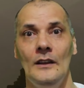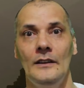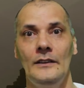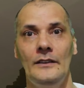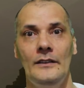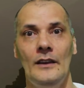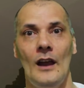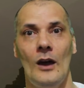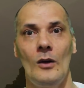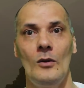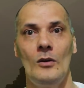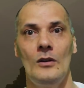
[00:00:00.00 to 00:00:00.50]

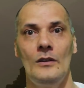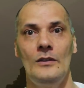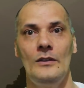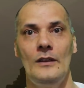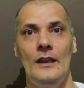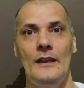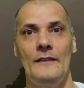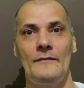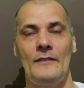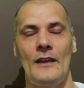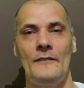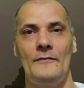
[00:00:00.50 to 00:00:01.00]

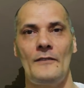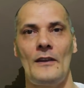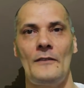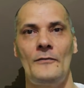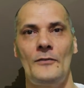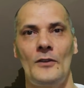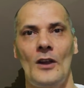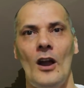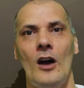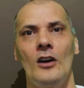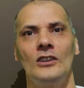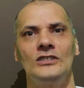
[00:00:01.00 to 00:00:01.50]

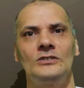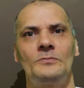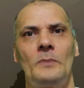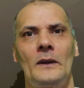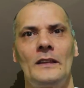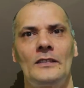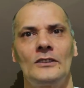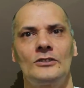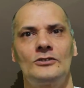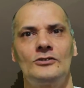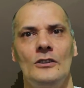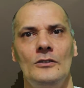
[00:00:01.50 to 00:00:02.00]
if you can't
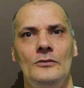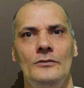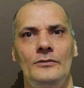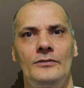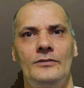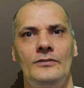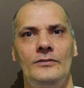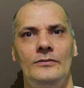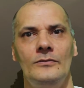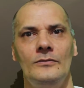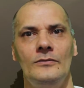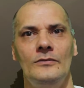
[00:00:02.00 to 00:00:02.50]
speak the
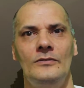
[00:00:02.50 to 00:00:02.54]
truth,